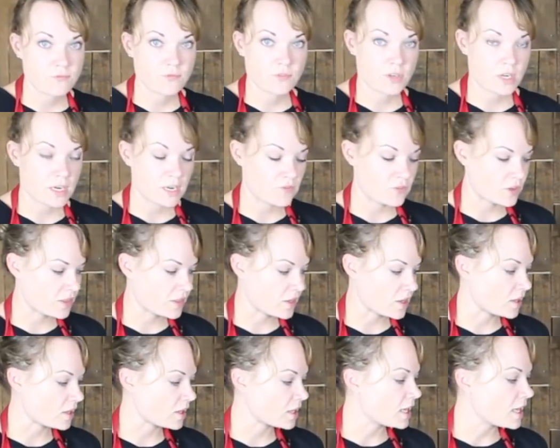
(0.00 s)
them for
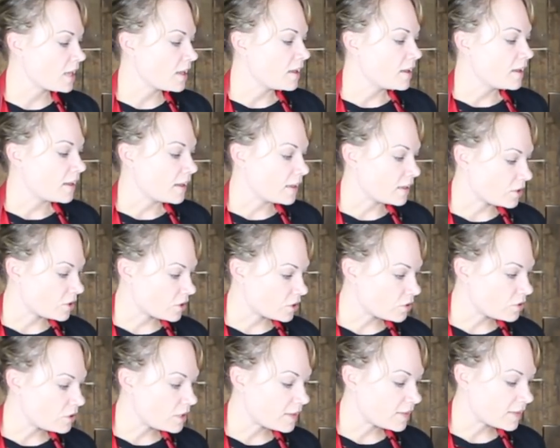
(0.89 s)
everything,
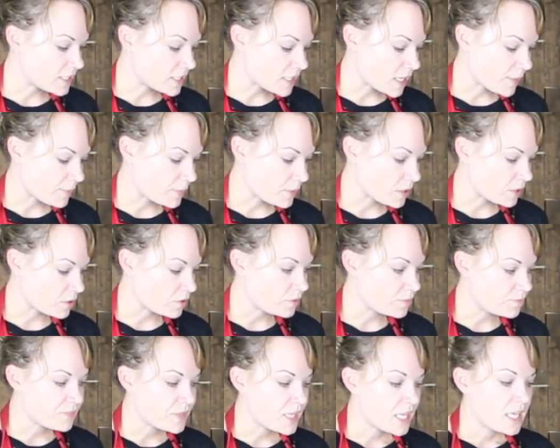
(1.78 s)
including the top
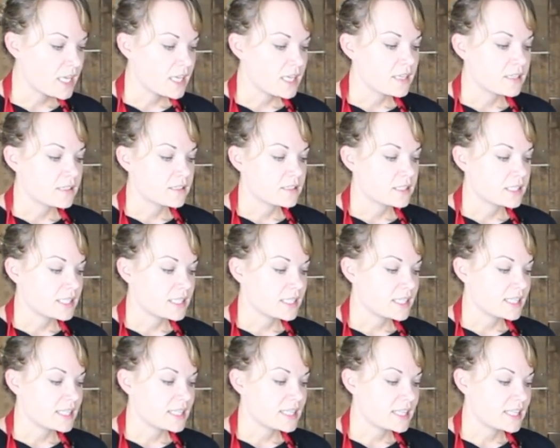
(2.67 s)
coat.
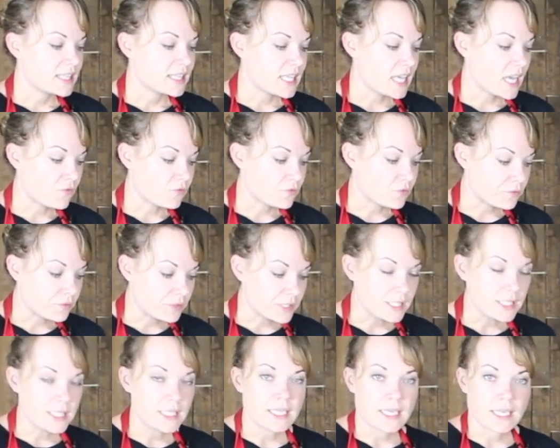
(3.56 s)
They have
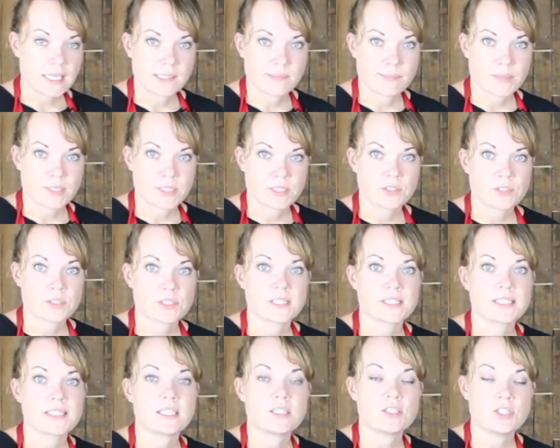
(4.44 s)
really nice
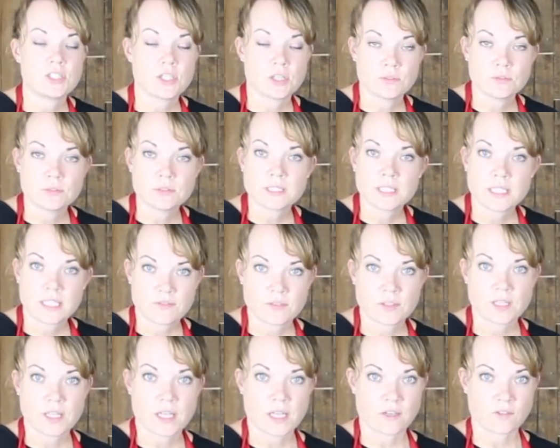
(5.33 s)
bristles that don't
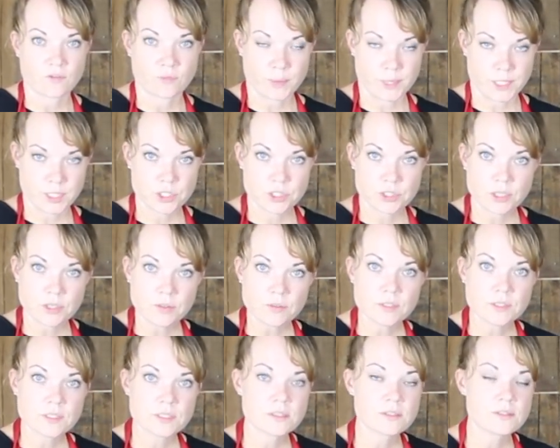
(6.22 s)
leave a lot of brush
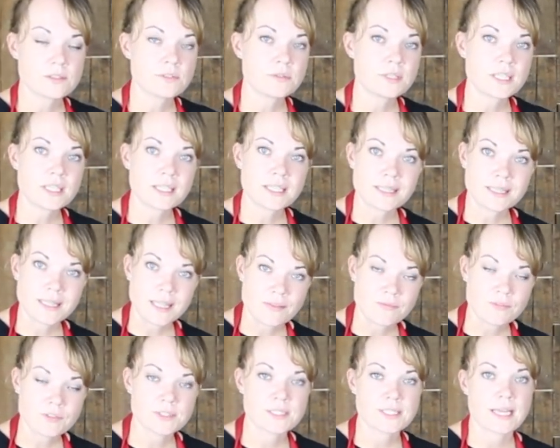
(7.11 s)
strokes, so it
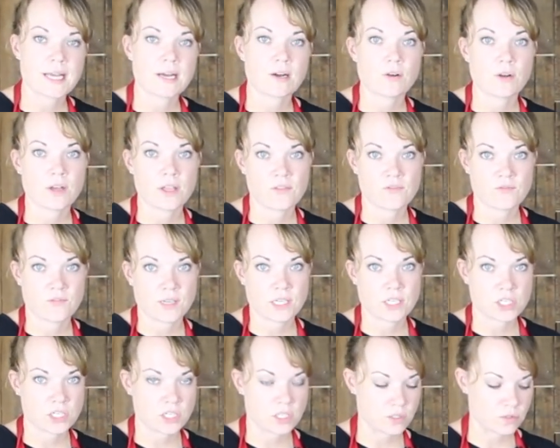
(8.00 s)
levels out and
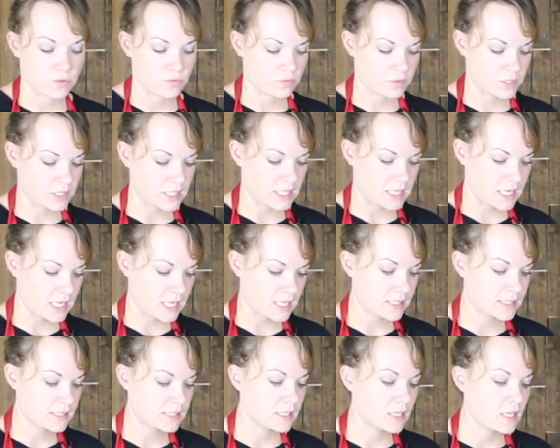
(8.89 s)
finishes really
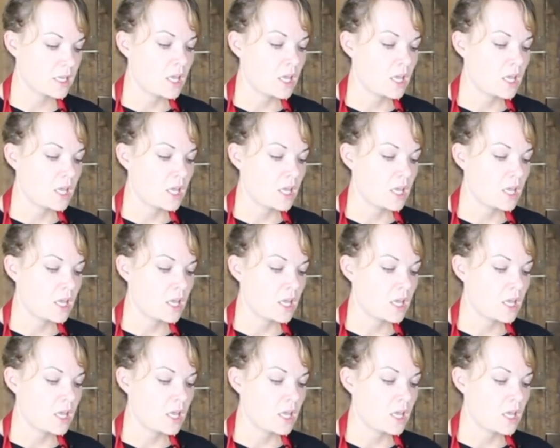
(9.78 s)
nice